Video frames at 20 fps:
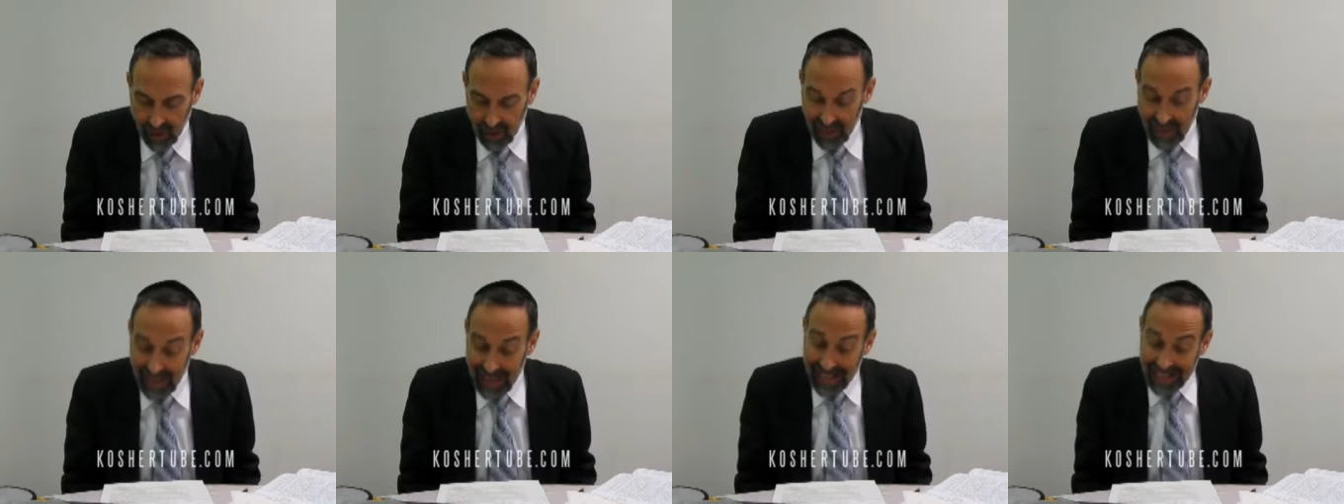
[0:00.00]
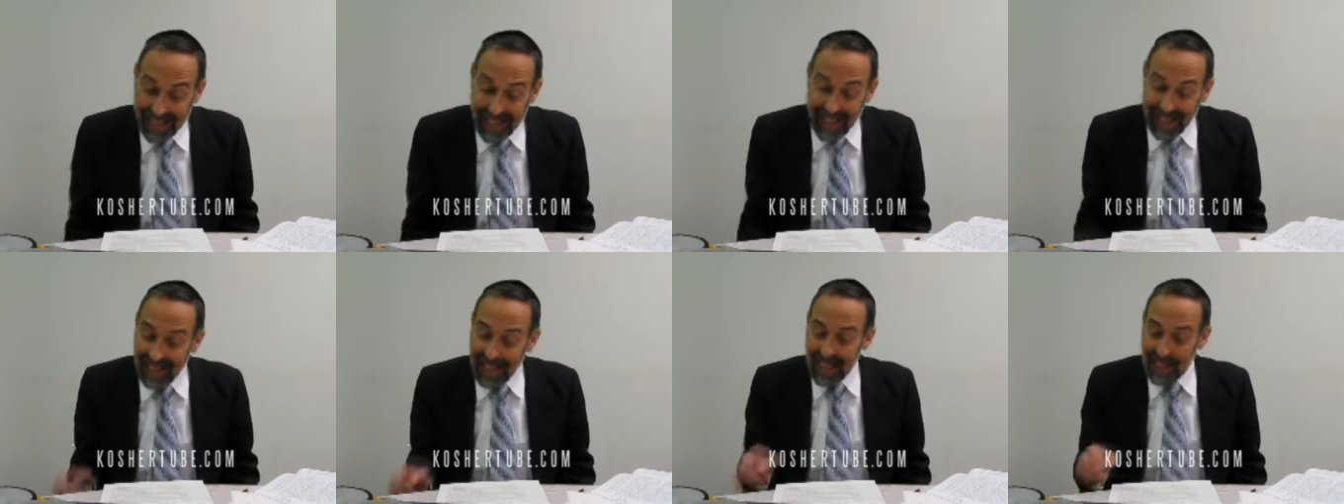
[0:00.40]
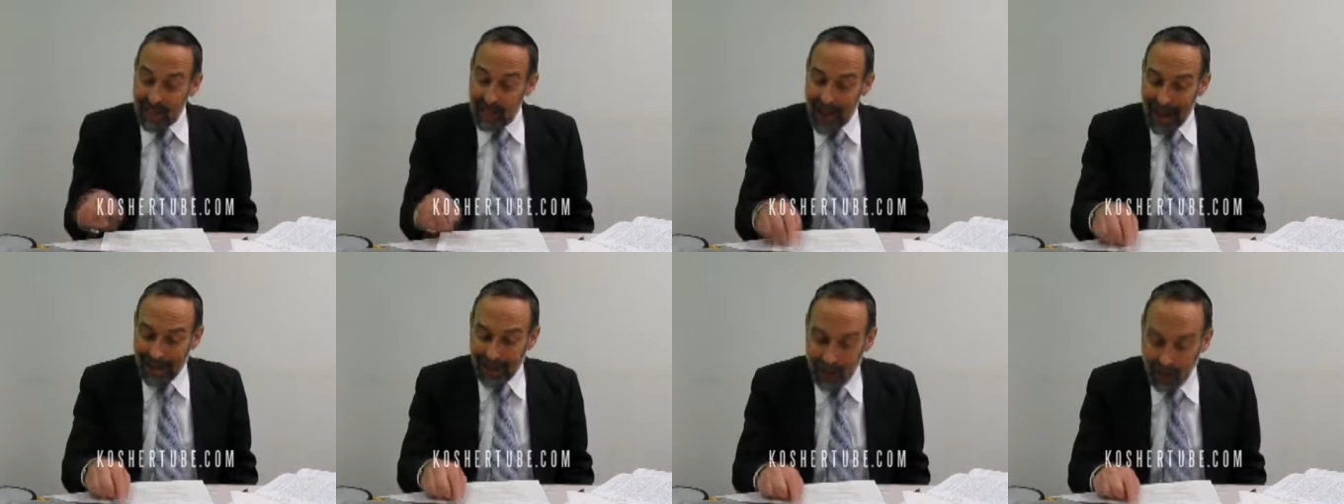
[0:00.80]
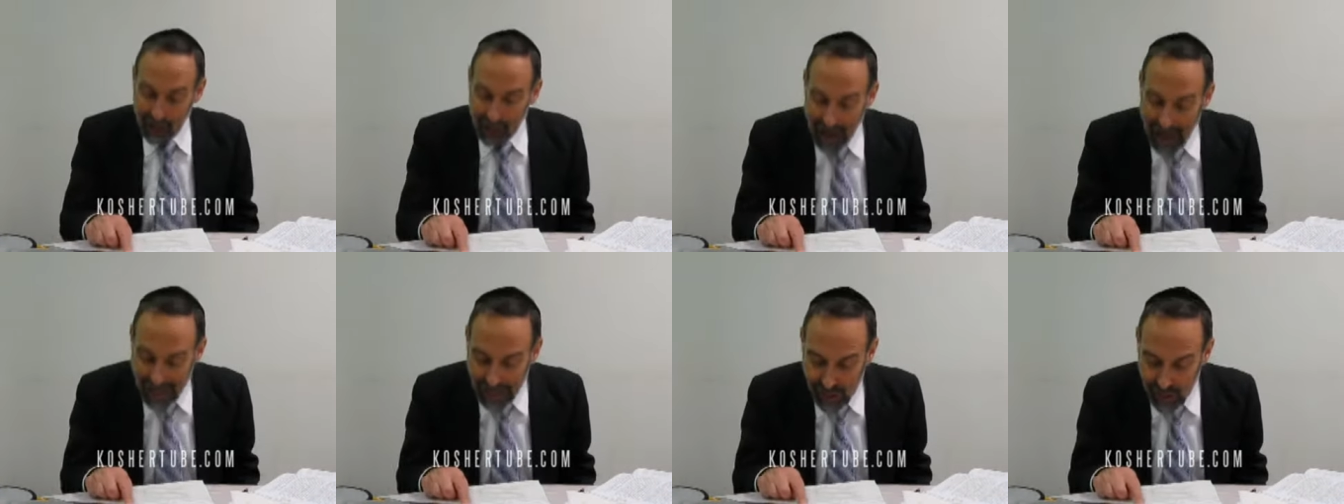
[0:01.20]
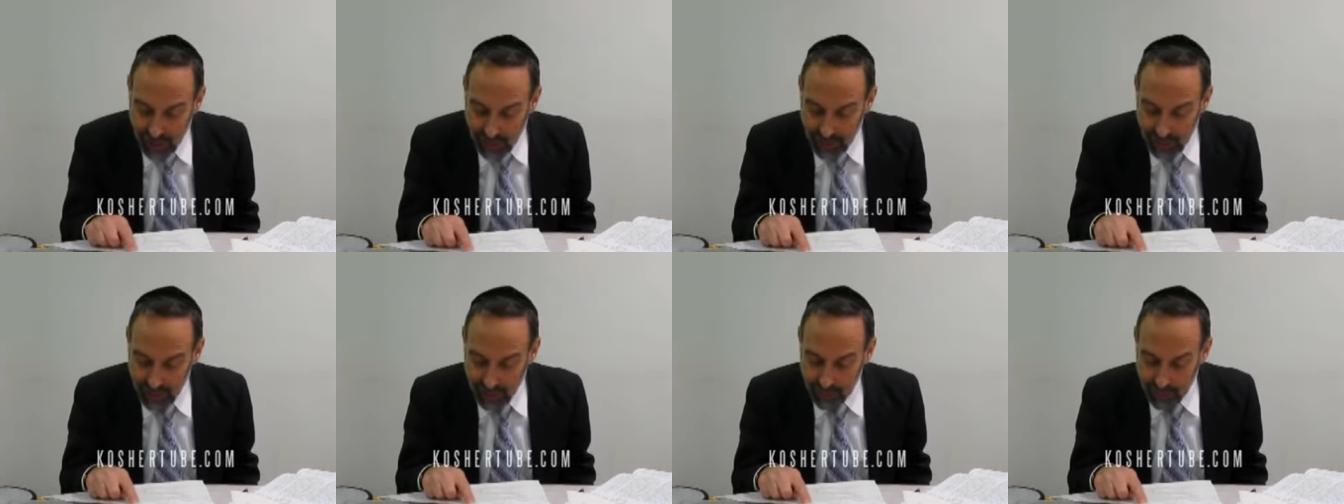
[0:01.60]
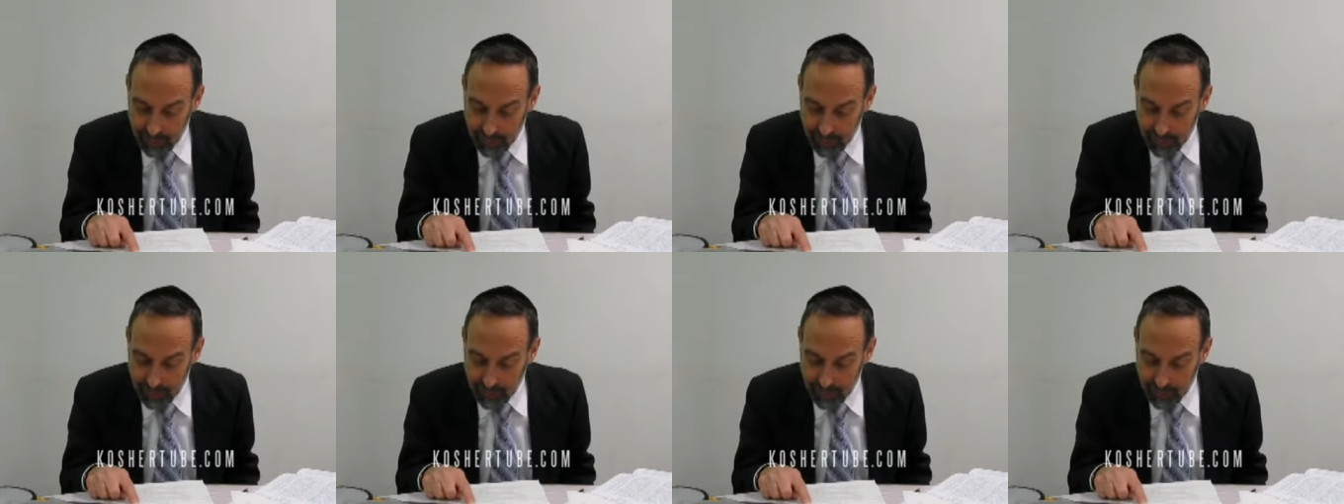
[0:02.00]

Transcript: And again, getting back to Rashi,